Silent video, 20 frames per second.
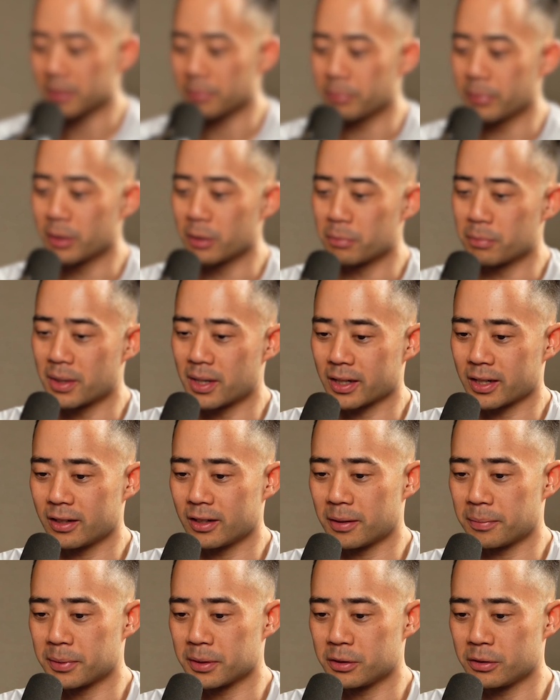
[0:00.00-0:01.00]
the middle
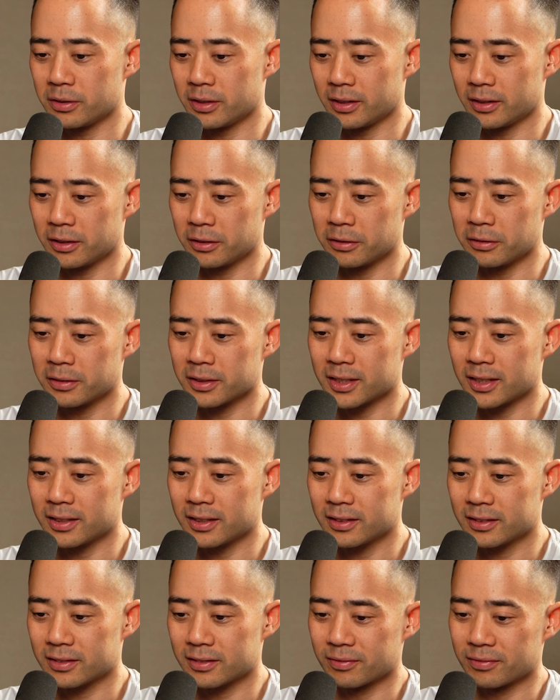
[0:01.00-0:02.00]
market opportunity. Do you know what that
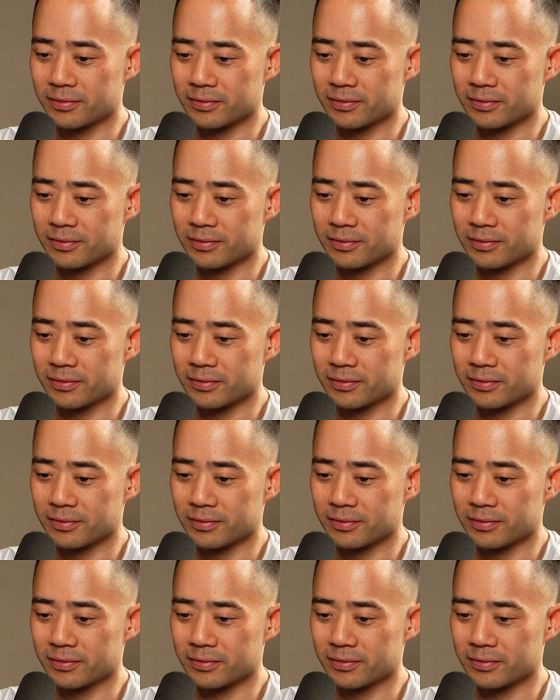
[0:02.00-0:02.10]
is?